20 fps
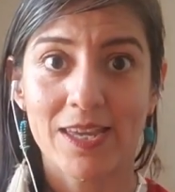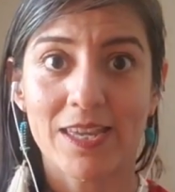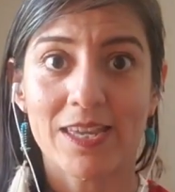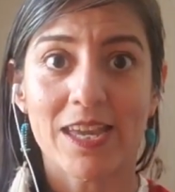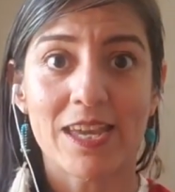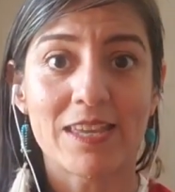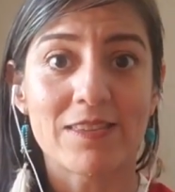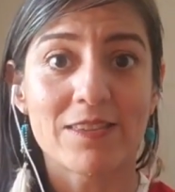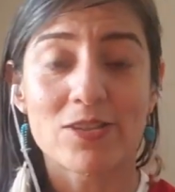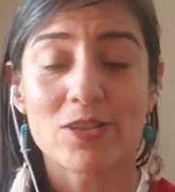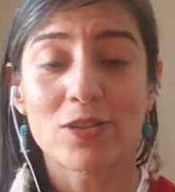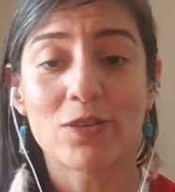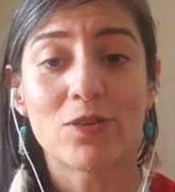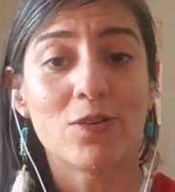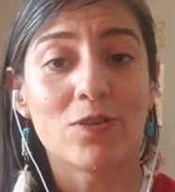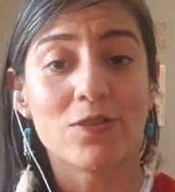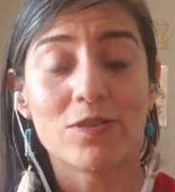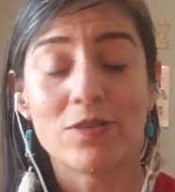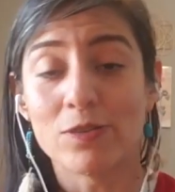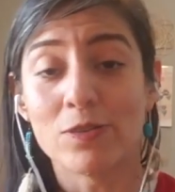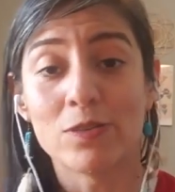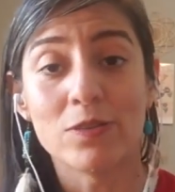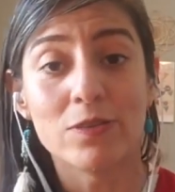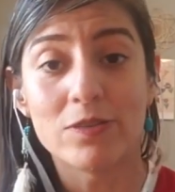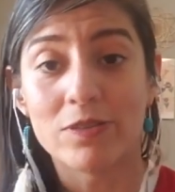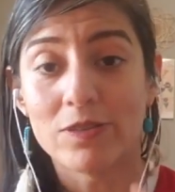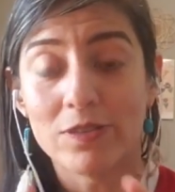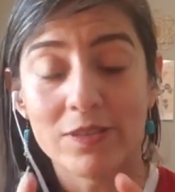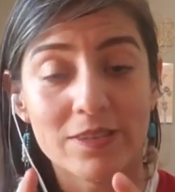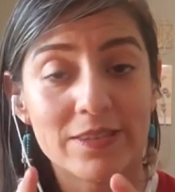And so
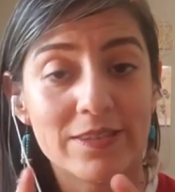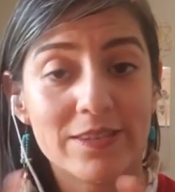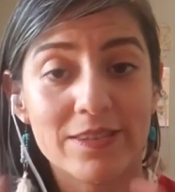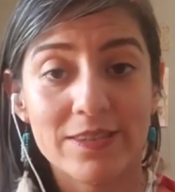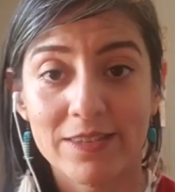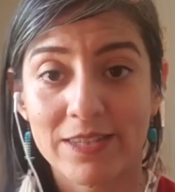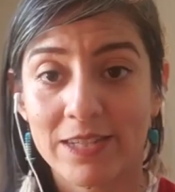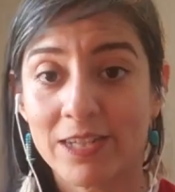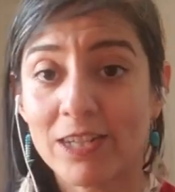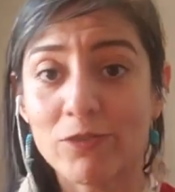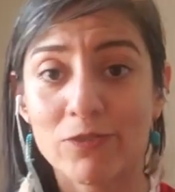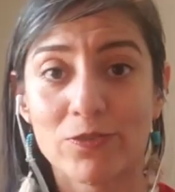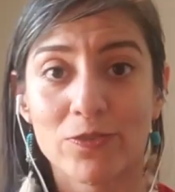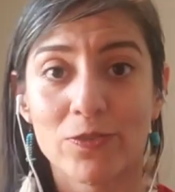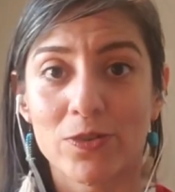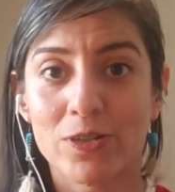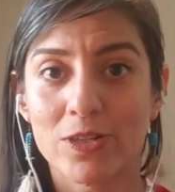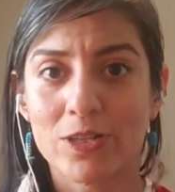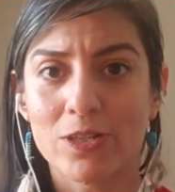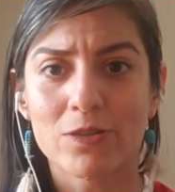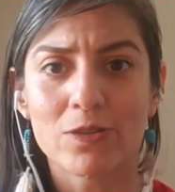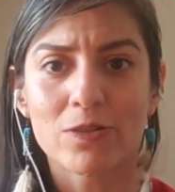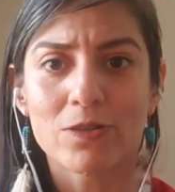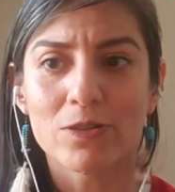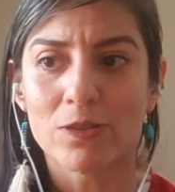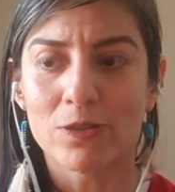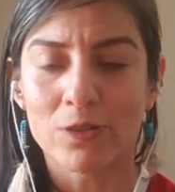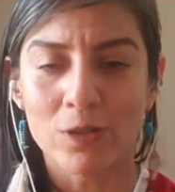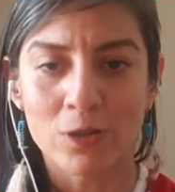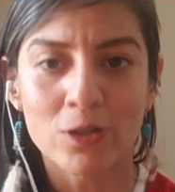therefore, you
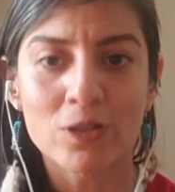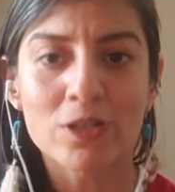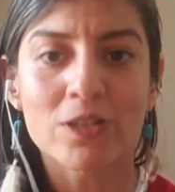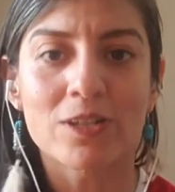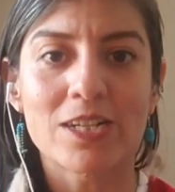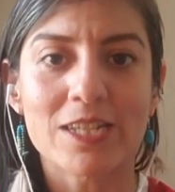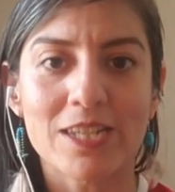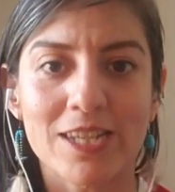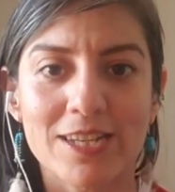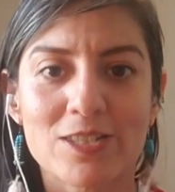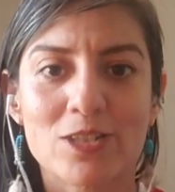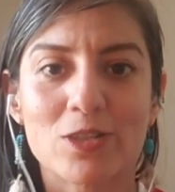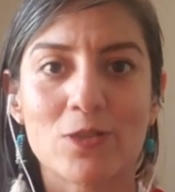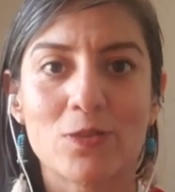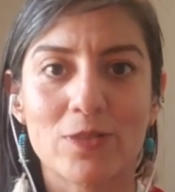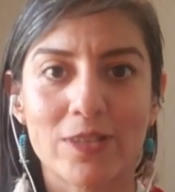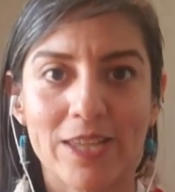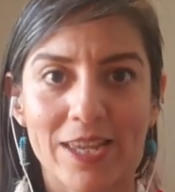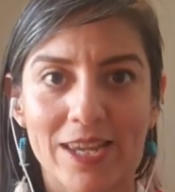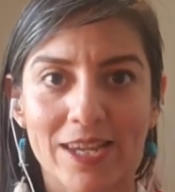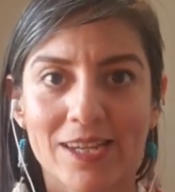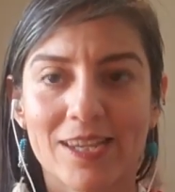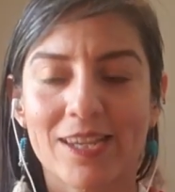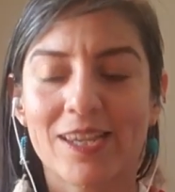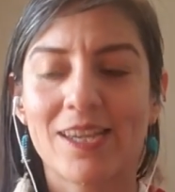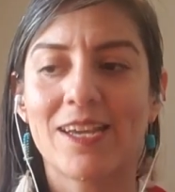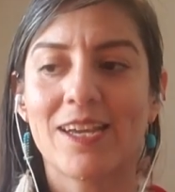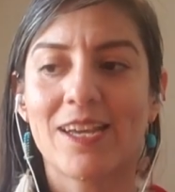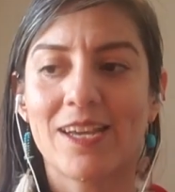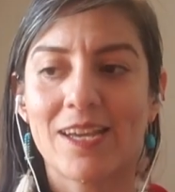don't longer need to like
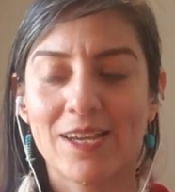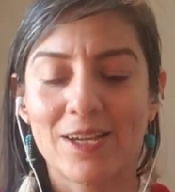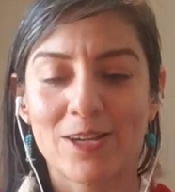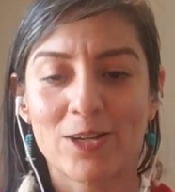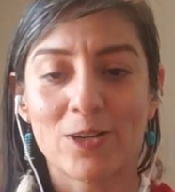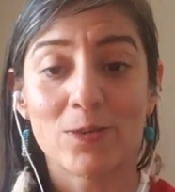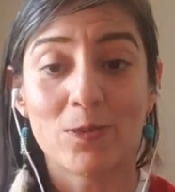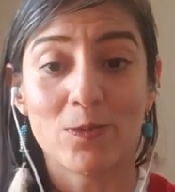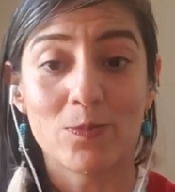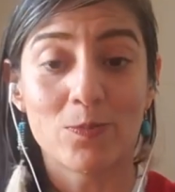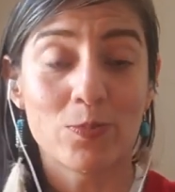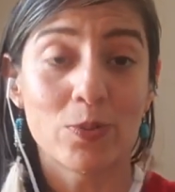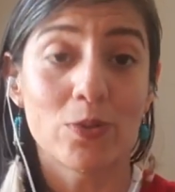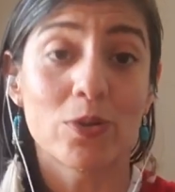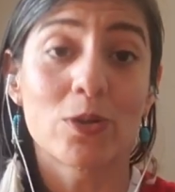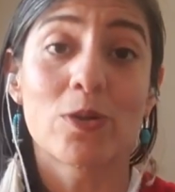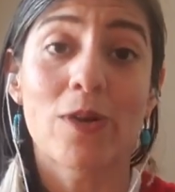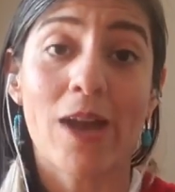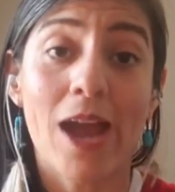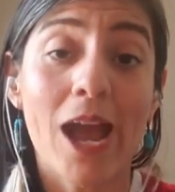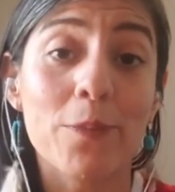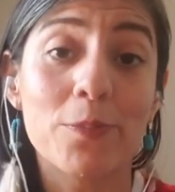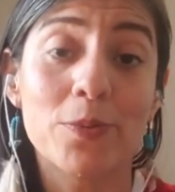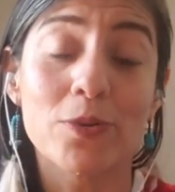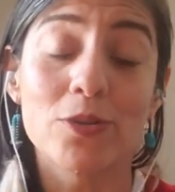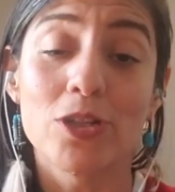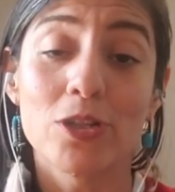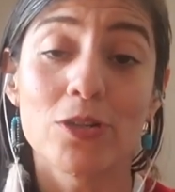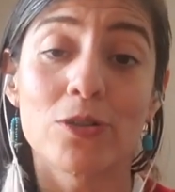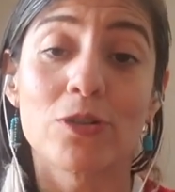put crap
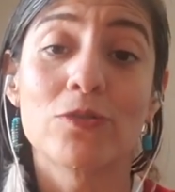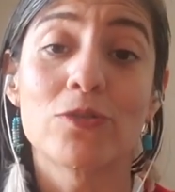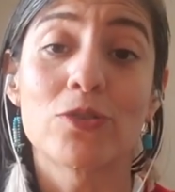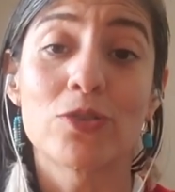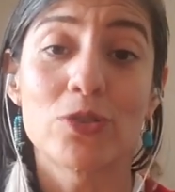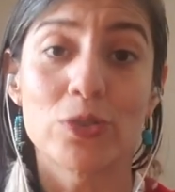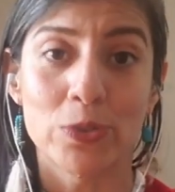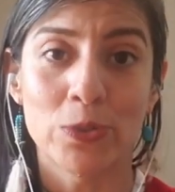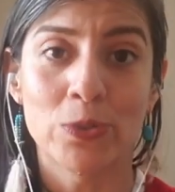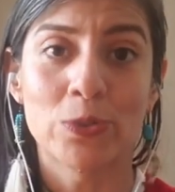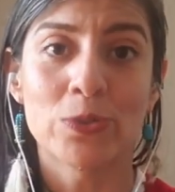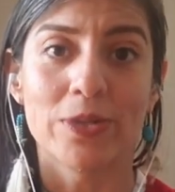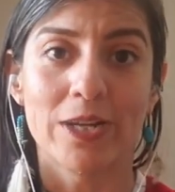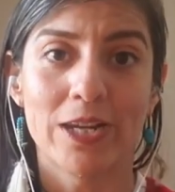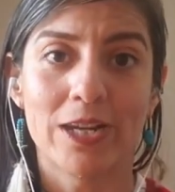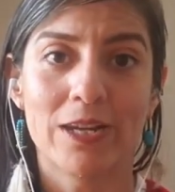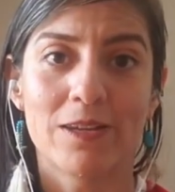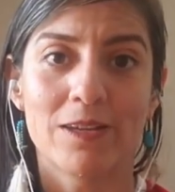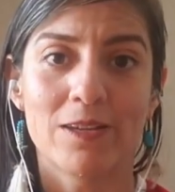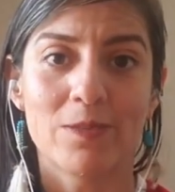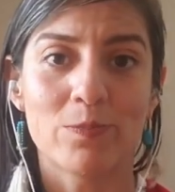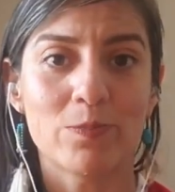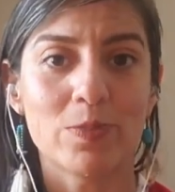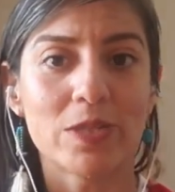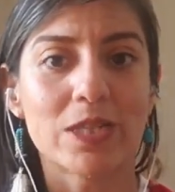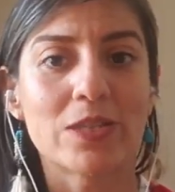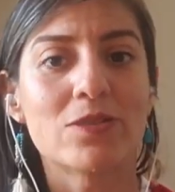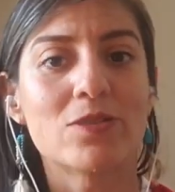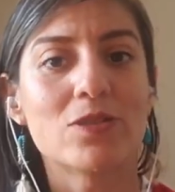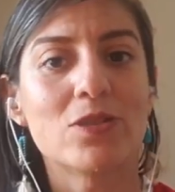on your own story,
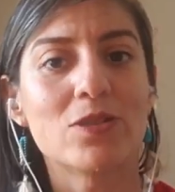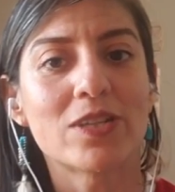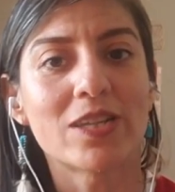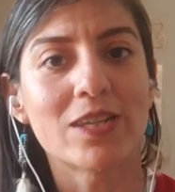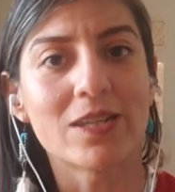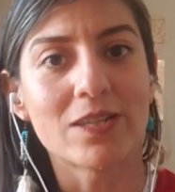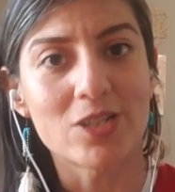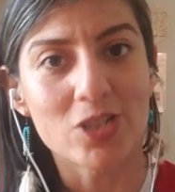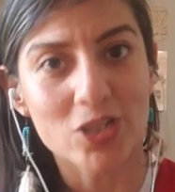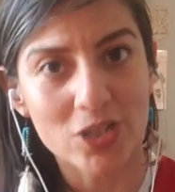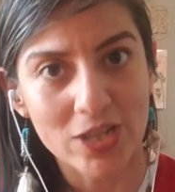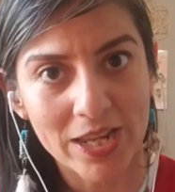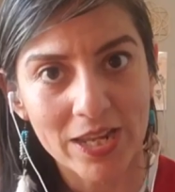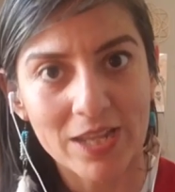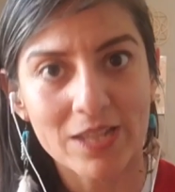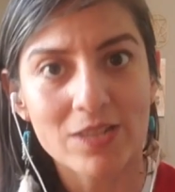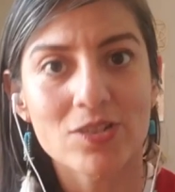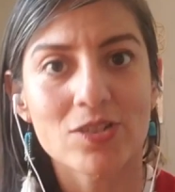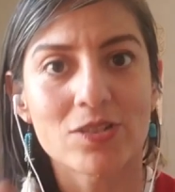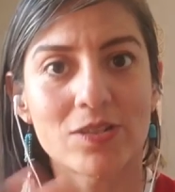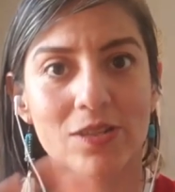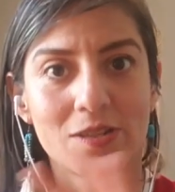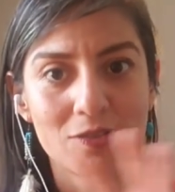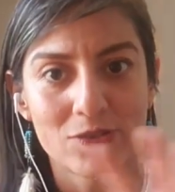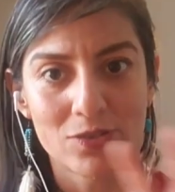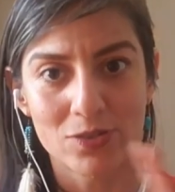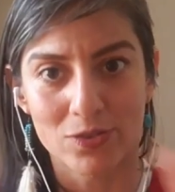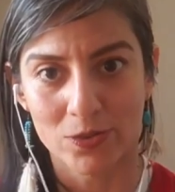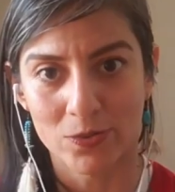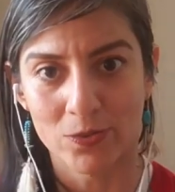because you can change that
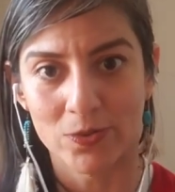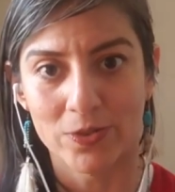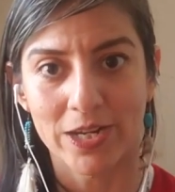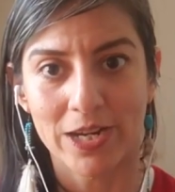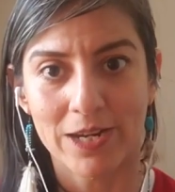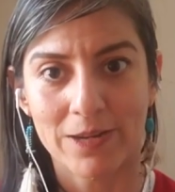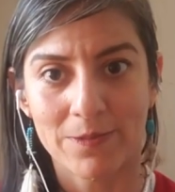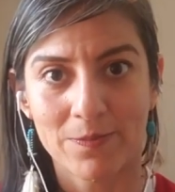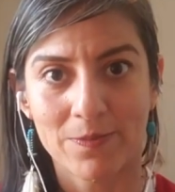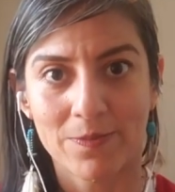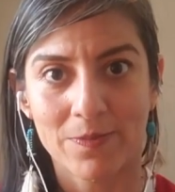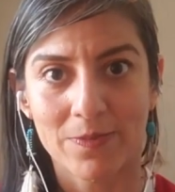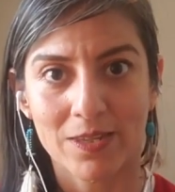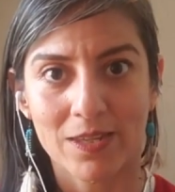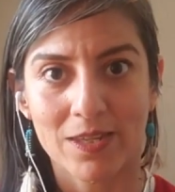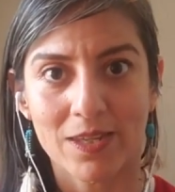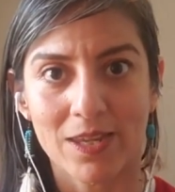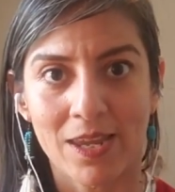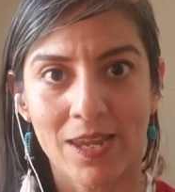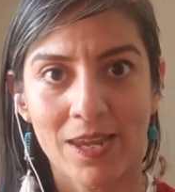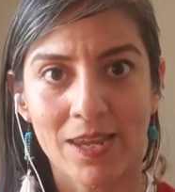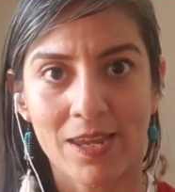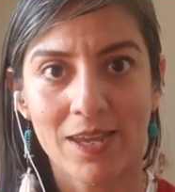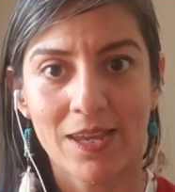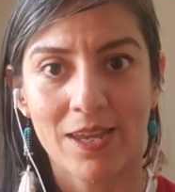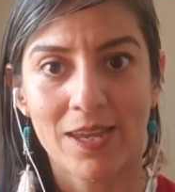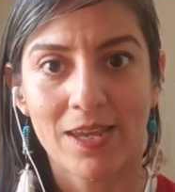story, okay?